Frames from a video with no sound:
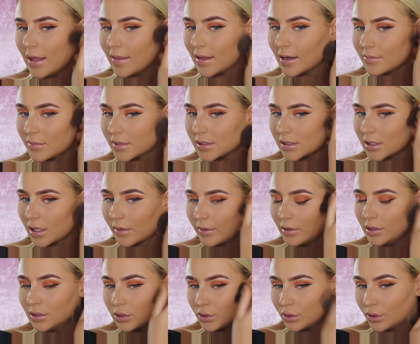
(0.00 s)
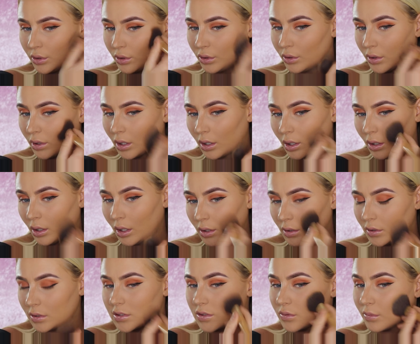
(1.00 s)
And then I'm just going to
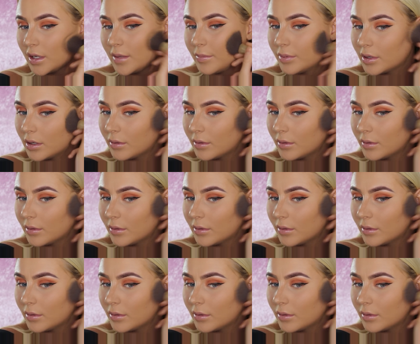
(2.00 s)
sweep